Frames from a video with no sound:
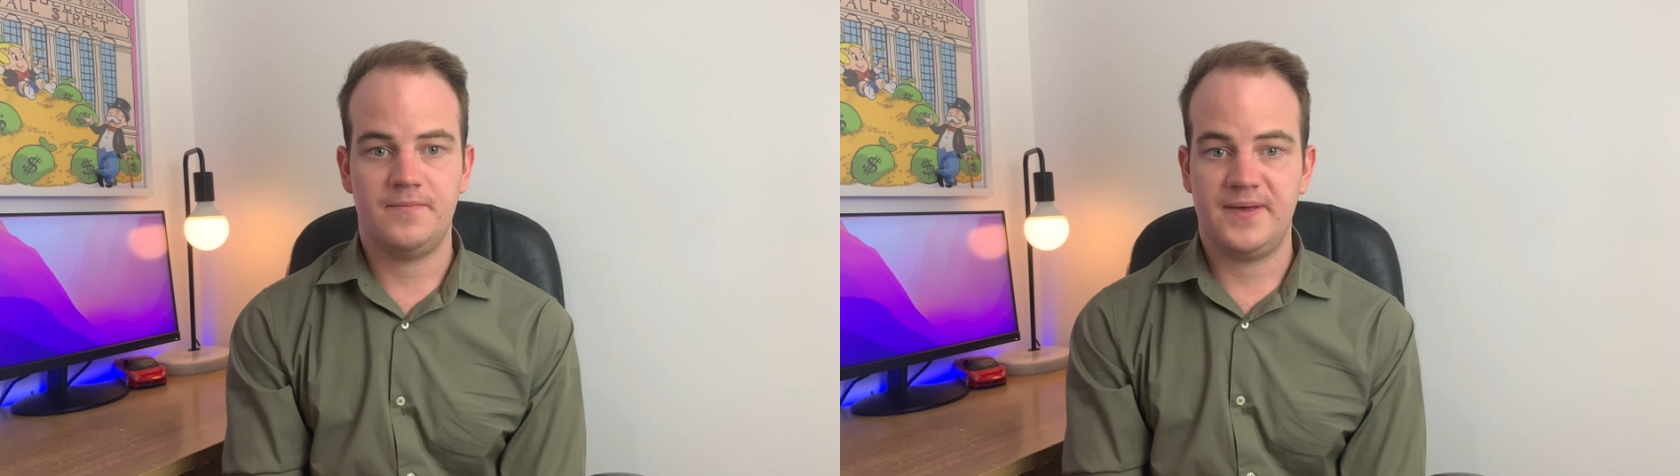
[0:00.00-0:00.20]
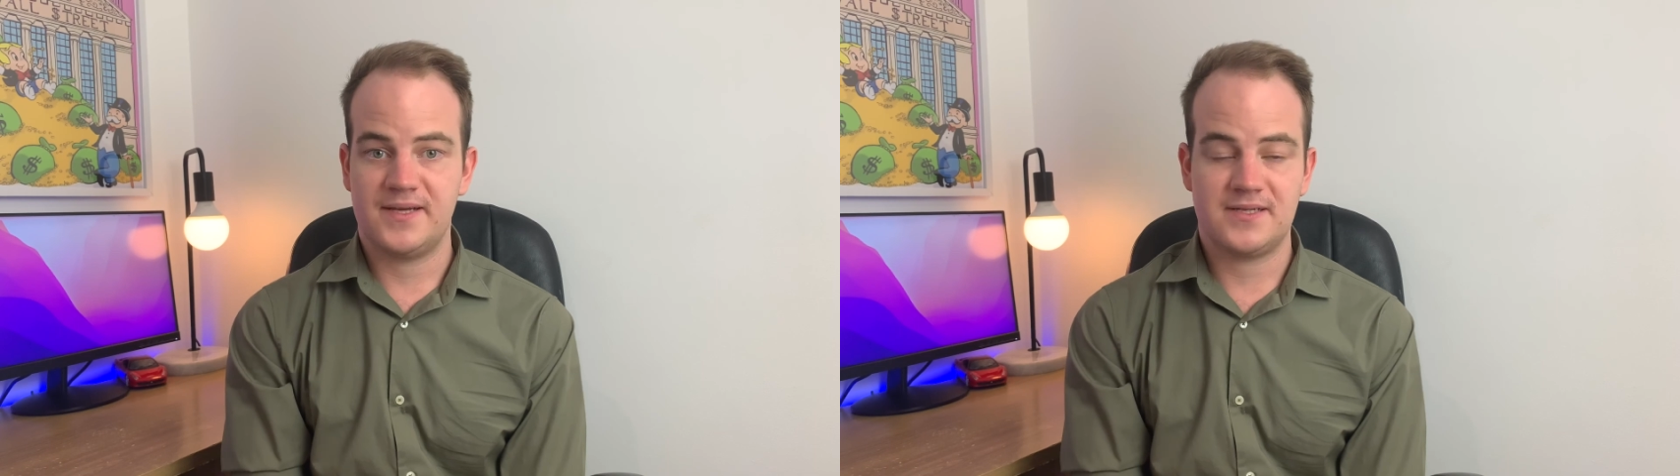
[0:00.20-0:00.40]

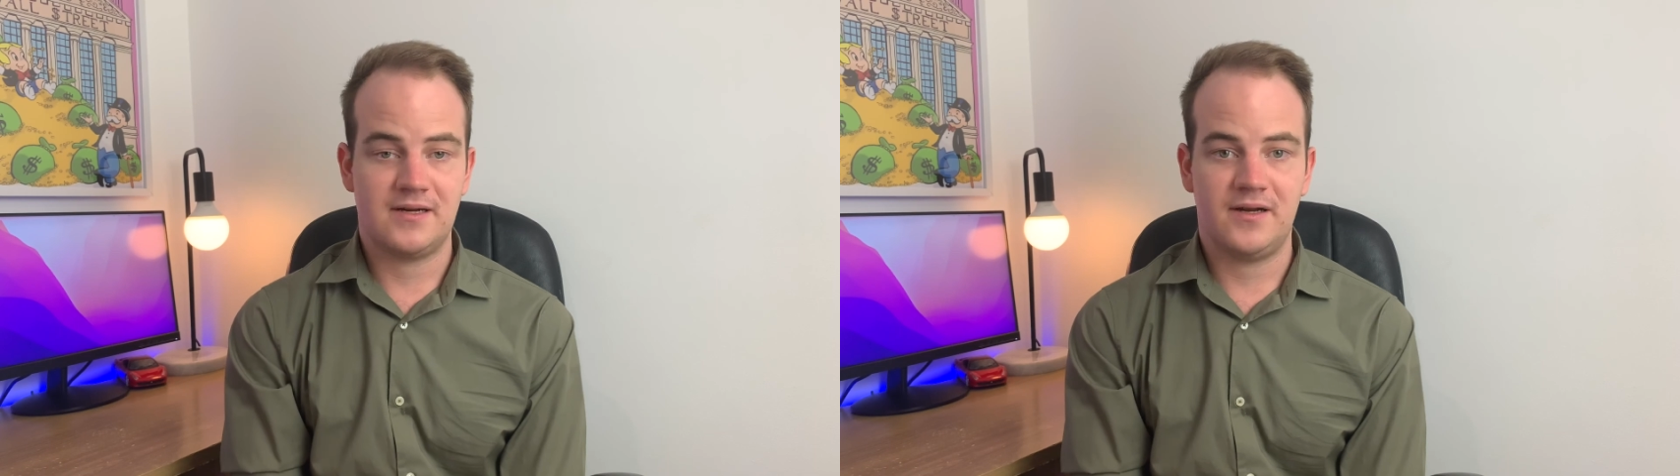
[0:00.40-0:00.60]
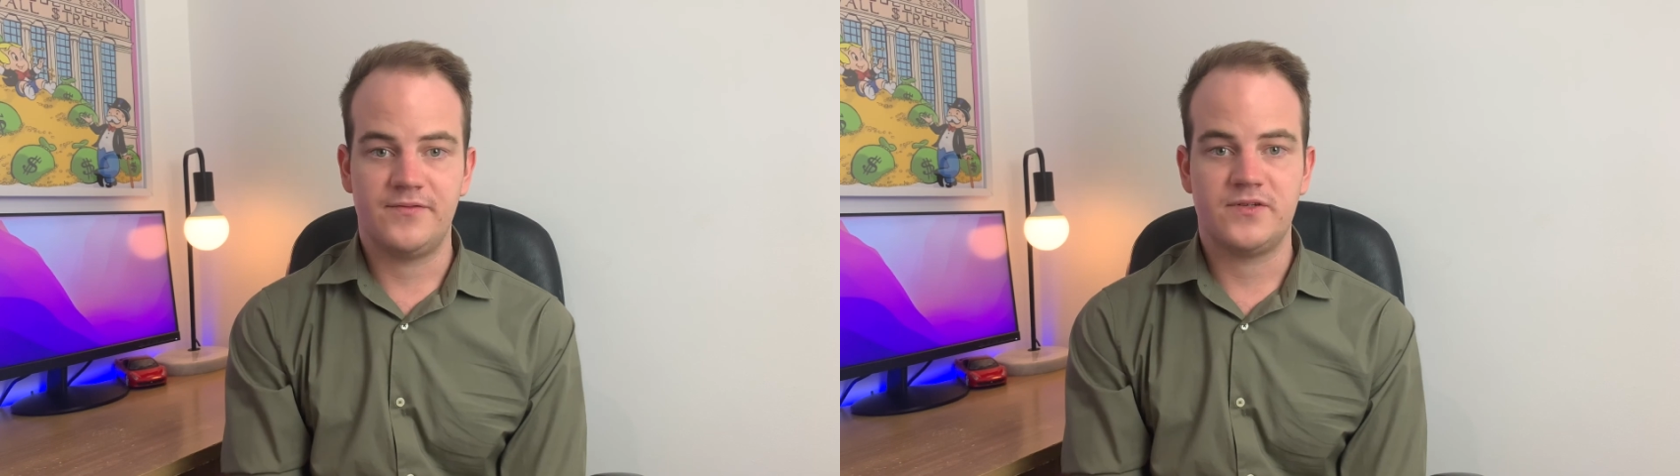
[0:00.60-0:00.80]
because I'd
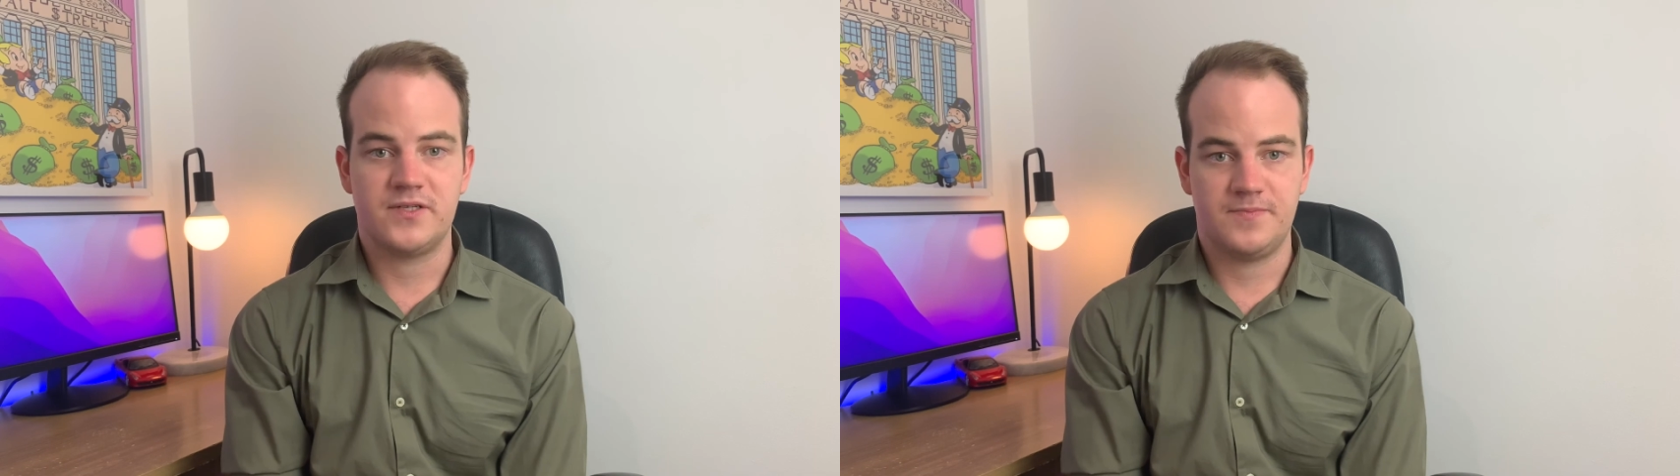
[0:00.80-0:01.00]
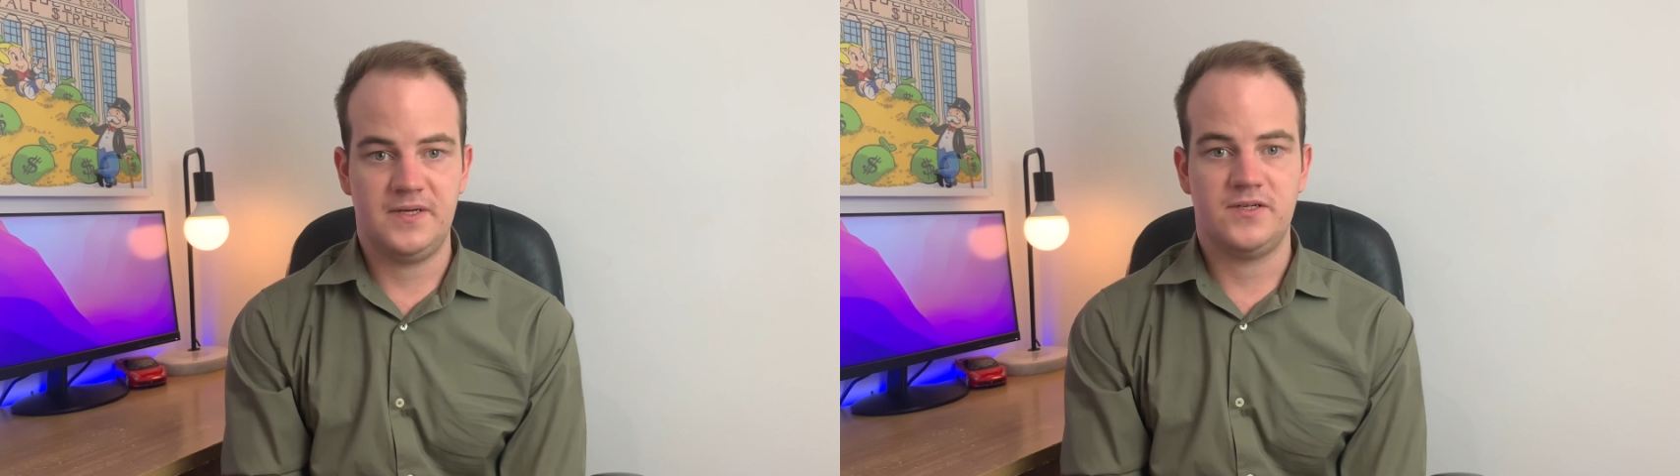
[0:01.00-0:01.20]
love to
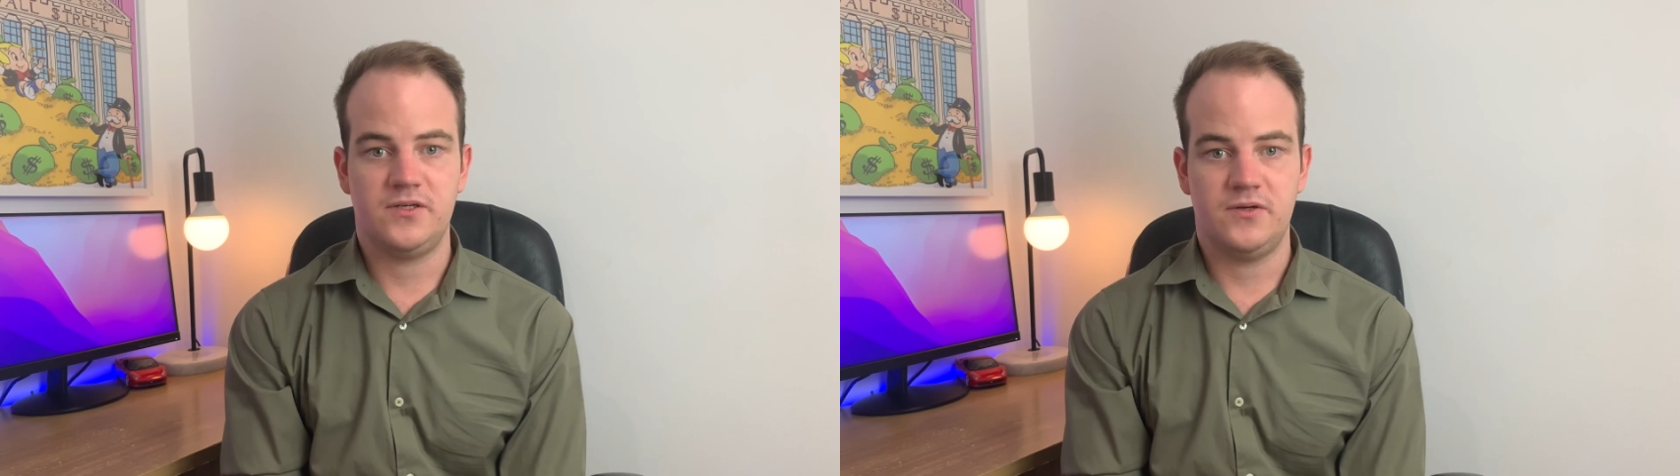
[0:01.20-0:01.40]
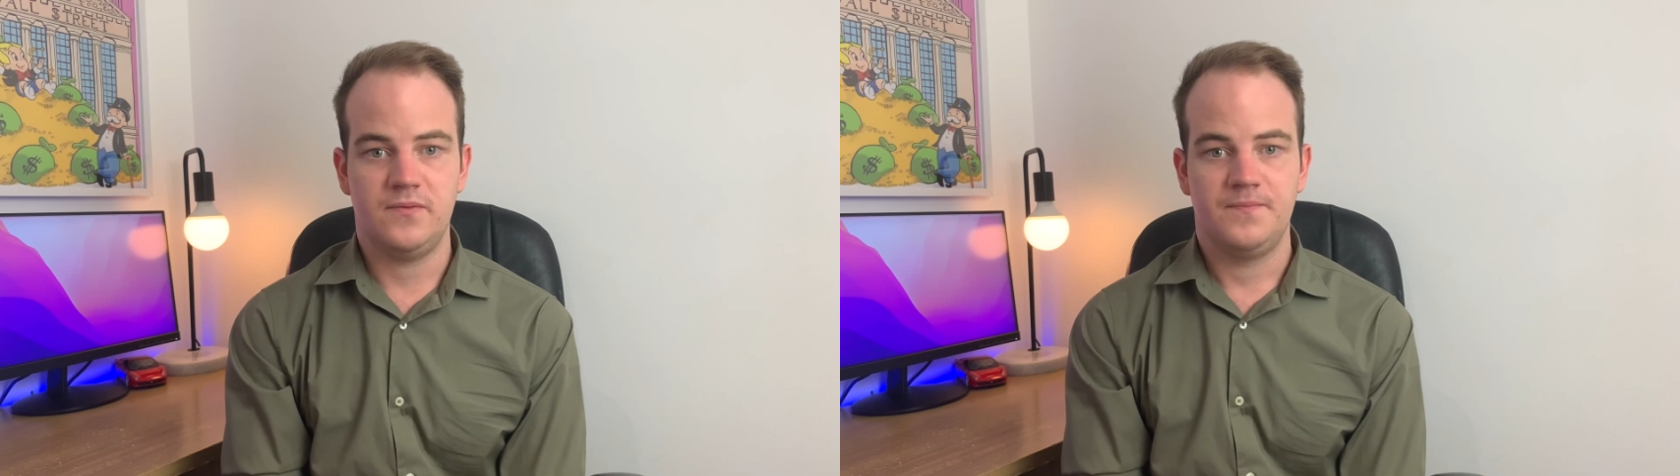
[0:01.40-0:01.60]
speak to you.